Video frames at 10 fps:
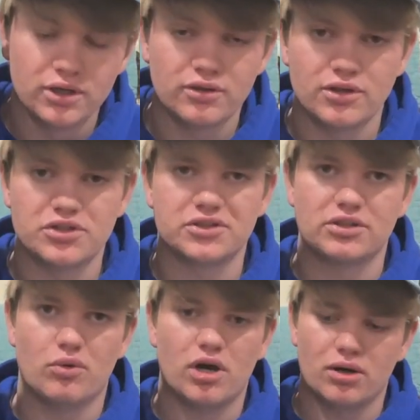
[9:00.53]
than just
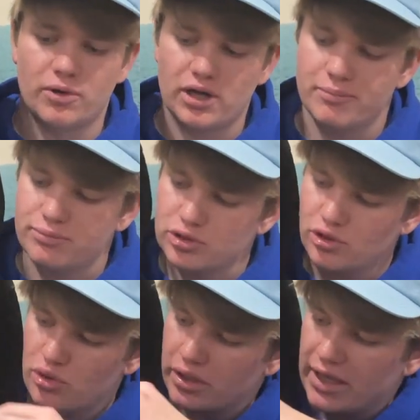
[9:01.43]
a water bottle. I'm
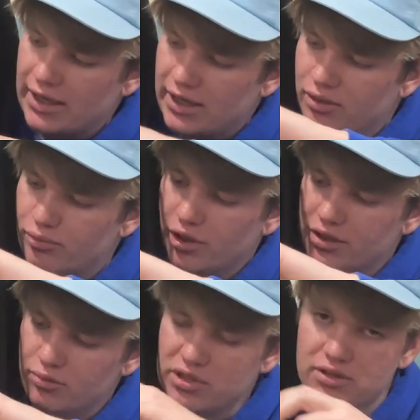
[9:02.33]
sure you can, but
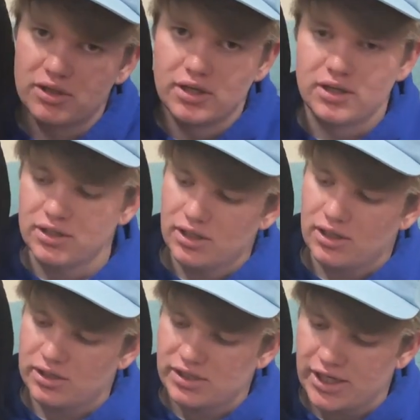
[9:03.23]
it'll be
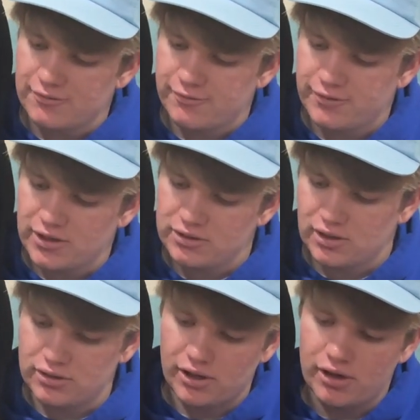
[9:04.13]
a tight fit
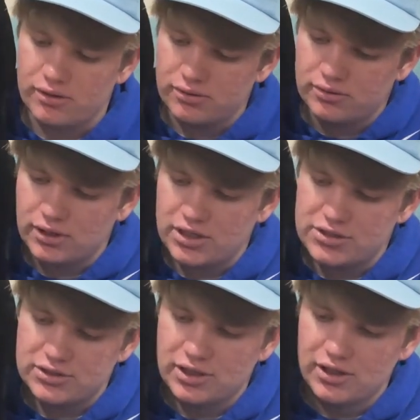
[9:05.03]
in there. I
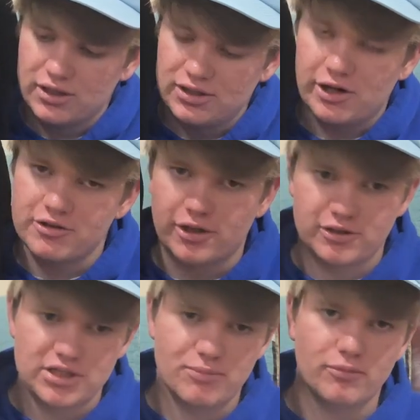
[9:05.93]
just like
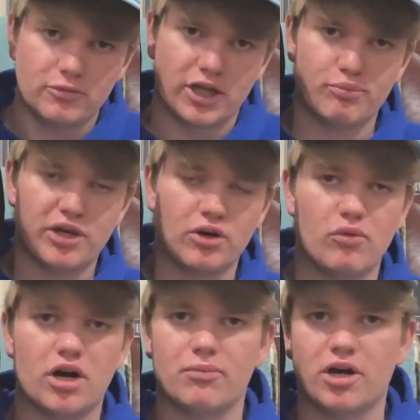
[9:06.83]
to see like bigger
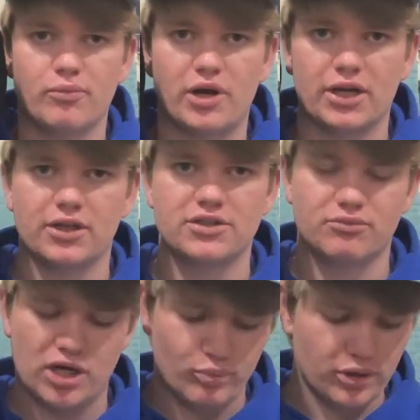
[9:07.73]
water bottle pockets
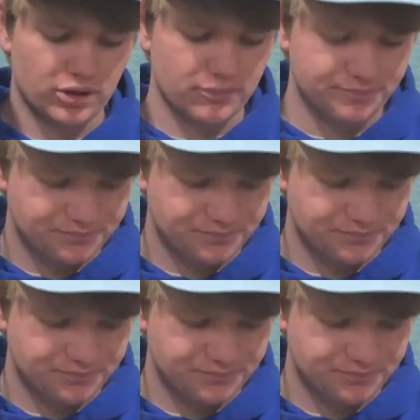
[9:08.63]
in my opinion.